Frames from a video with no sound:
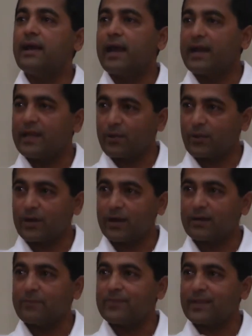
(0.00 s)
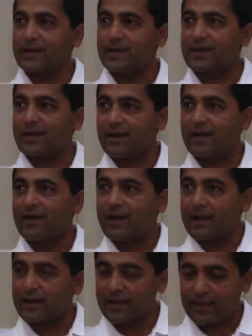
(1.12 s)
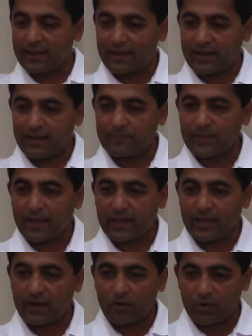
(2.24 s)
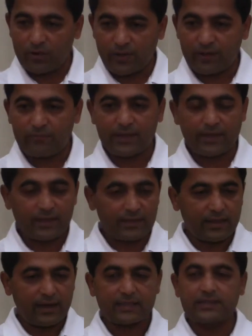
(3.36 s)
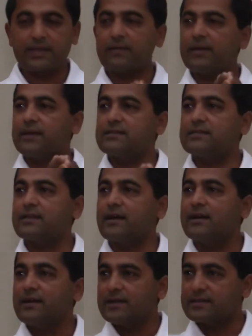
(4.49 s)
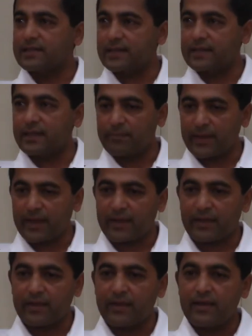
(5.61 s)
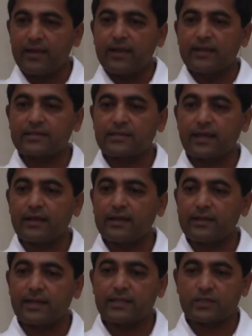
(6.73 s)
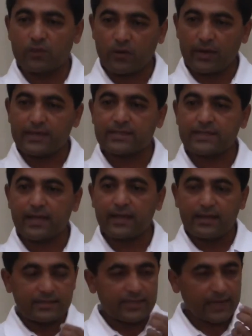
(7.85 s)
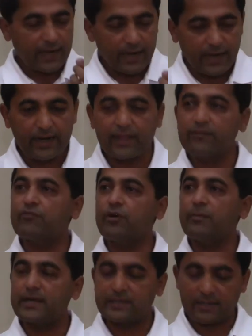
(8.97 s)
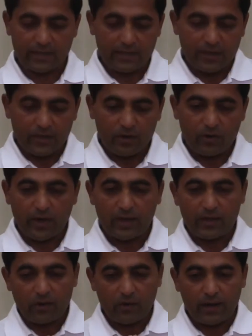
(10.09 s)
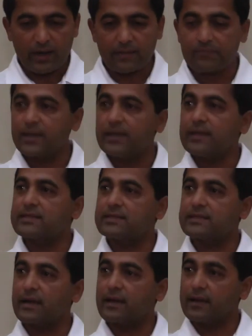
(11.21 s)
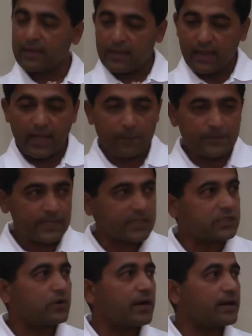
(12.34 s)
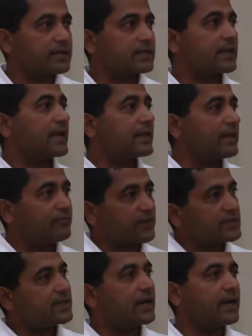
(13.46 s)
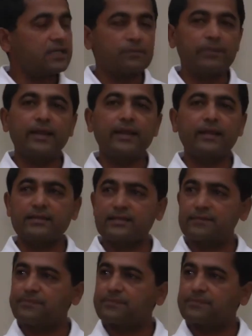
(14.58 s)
And yoga, that unlike I can go to a Vedanta lecture, it's sit in the back. It's a second-hand information. Yoga, it's helps us to get the first-hand experience.